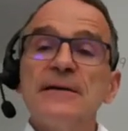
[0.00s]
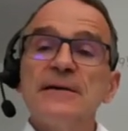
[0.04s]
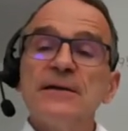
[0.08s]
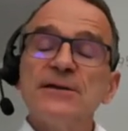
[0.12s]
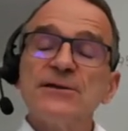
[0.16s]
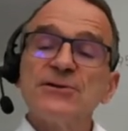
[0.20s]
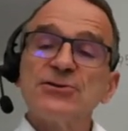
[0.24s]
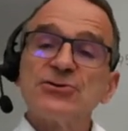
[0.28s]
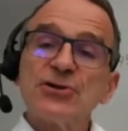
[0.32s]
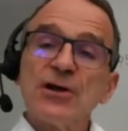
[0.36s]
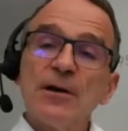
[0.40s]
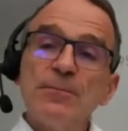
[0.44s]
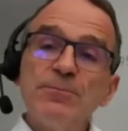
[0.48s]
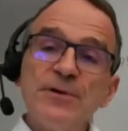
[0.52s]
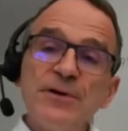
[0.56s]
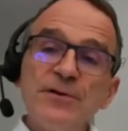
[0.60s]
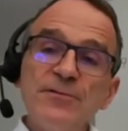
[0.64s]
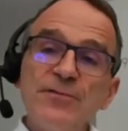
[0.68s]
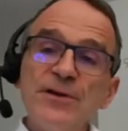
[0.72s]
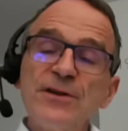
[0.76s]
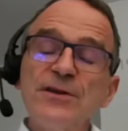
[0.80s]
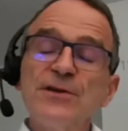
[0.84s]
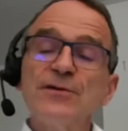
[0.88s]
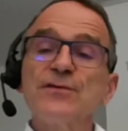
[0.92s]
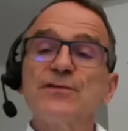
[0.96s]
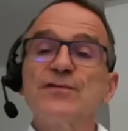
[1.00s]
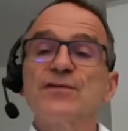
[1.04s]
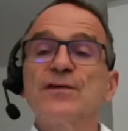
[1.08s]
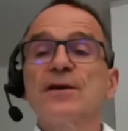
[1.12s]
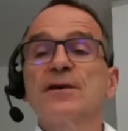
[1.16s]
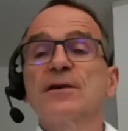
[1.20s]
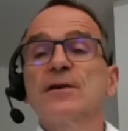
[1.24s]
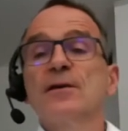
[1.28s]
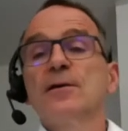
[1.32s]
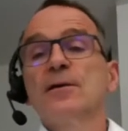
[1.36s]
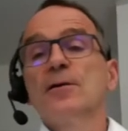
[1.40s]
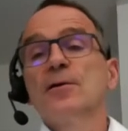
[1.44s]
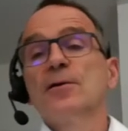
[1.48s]
uh, sharply
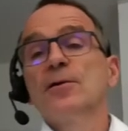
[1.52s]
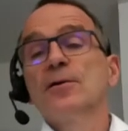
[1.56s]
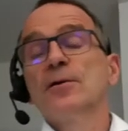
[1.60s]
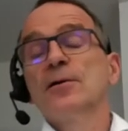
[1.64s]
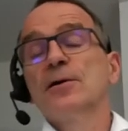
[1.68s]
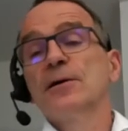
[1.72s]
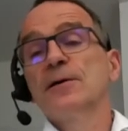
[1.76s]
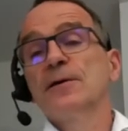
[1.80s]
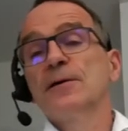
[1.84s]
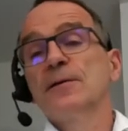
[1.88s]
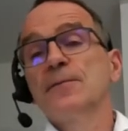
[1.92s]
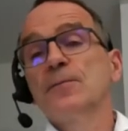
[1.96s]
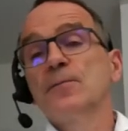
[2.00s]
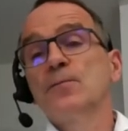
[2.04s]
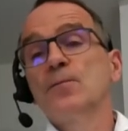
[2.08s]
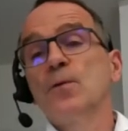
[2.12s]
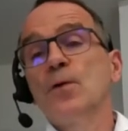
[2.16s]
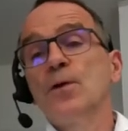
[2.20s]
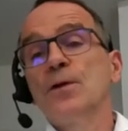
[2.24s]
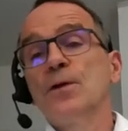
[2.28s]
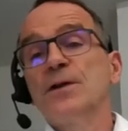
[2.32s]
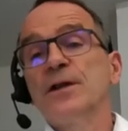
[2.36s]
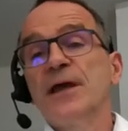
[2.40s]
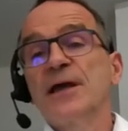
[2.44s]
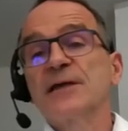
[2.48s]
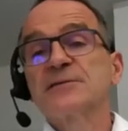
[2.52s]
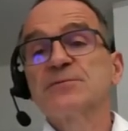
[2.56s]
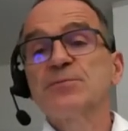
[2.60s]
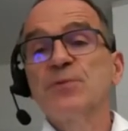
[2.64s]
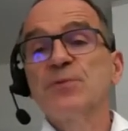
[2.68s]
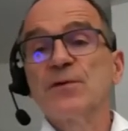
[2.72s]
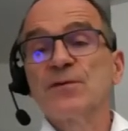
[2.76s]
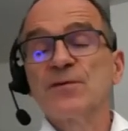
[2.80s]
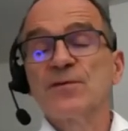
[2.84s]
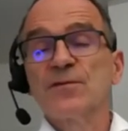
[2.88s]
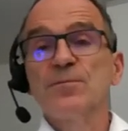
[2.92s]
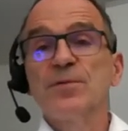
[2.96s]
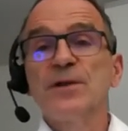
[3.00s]
reducing uh, world
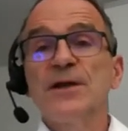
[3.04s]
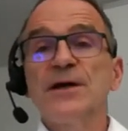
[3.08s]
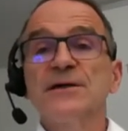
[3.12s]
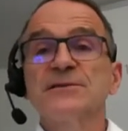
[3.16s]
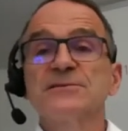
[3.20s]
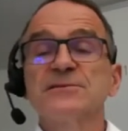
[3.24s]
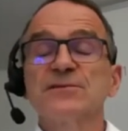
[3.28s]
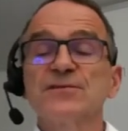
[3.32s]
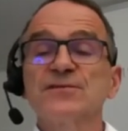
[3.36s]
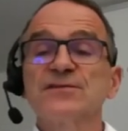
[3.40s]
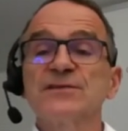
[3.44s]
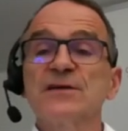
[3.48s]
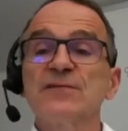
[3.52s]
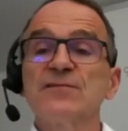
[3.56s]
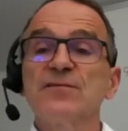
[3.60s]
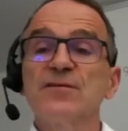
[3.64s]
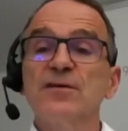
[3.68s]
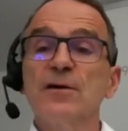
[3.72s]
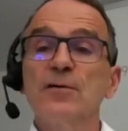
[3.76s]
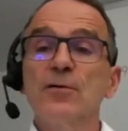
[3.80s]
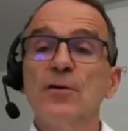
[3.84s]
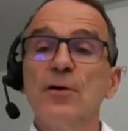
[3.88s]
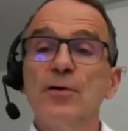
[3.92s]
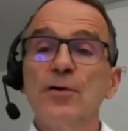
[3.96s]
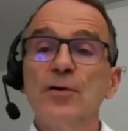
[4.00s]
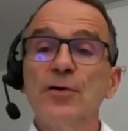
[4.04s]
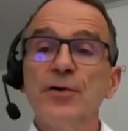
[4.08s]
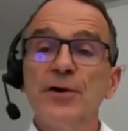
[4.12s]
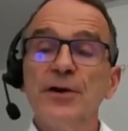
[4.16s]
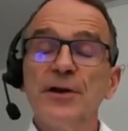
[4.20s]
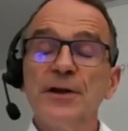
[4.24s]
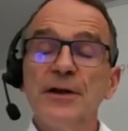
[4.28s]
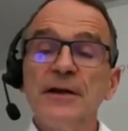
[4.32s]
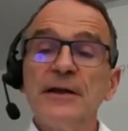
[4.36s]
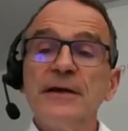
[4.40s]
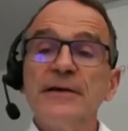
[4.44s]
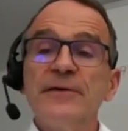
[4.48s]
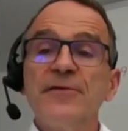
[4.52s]
export supplies of sunflower oil
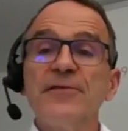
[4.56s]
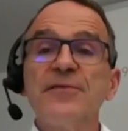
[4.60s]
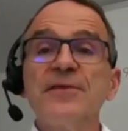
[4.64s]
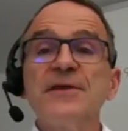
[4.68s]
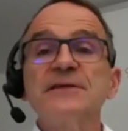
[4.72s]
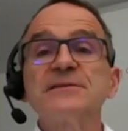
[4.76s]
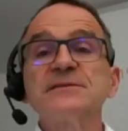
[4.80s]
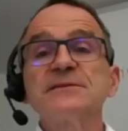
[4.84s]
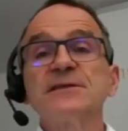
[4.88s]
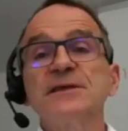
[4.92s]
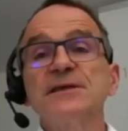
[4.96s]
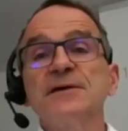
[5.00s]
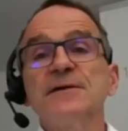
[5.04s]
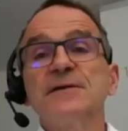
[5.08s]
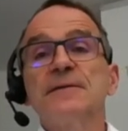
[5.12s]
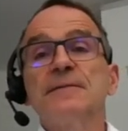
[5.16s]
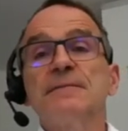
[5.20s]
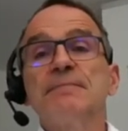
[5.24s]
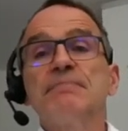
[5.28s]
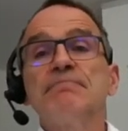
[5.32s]
this year.